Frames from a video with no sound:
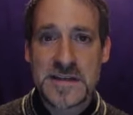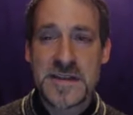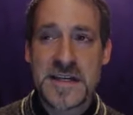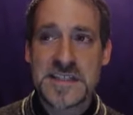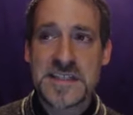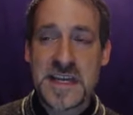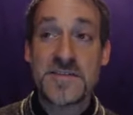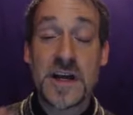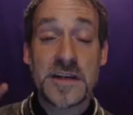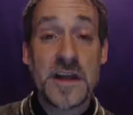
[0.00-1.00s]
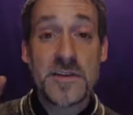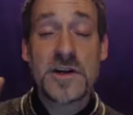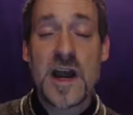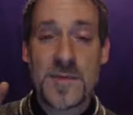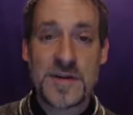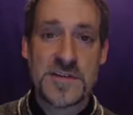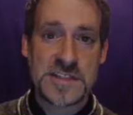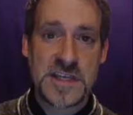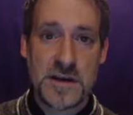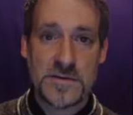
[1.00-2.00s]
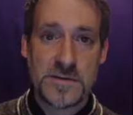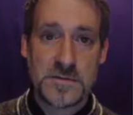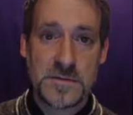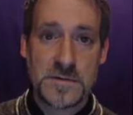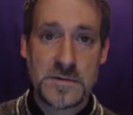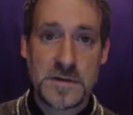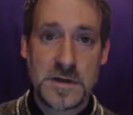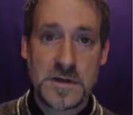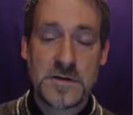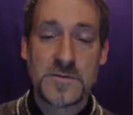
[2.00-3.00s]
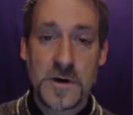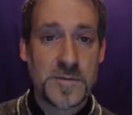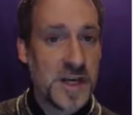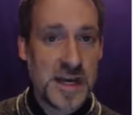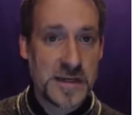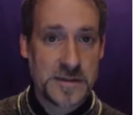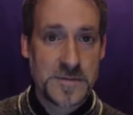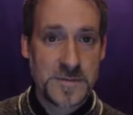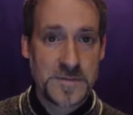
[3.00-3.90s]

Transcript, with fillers: that it saved another copy of itself from dying.